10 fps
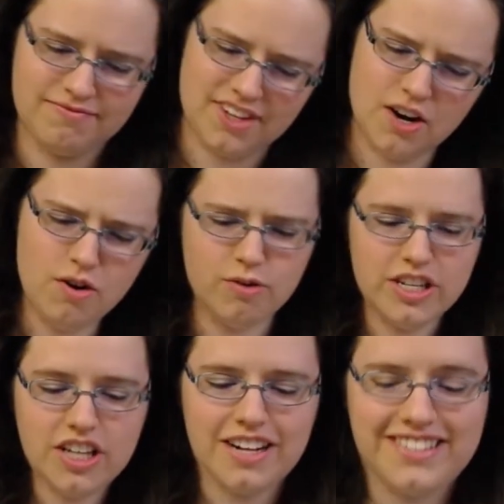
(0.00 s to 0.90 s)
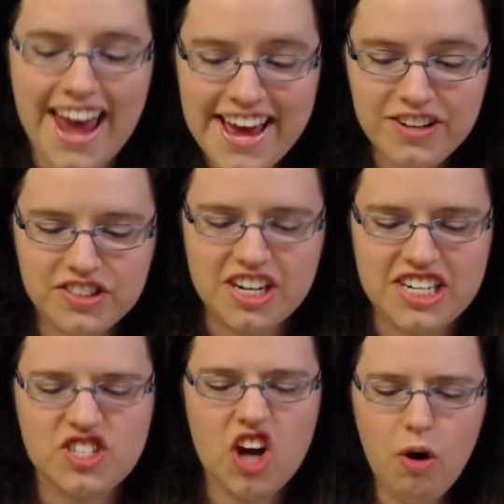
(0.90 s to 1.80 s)
Oh, he's got tails on
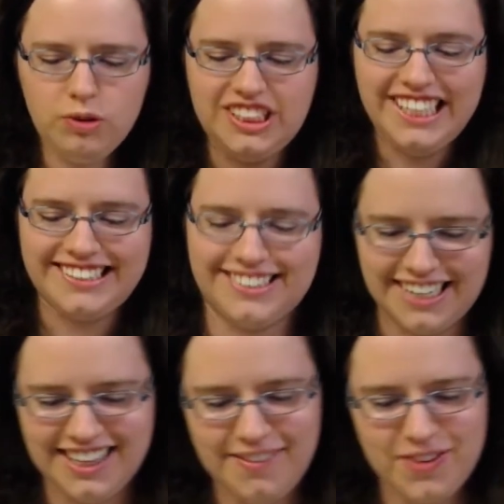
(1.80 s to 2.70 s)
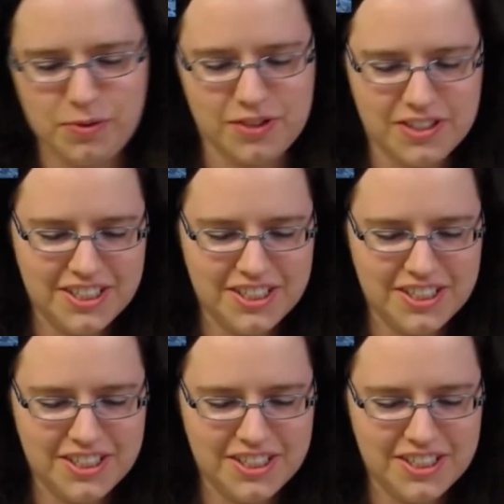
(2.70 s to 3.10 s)
his coat! Yes! I love those.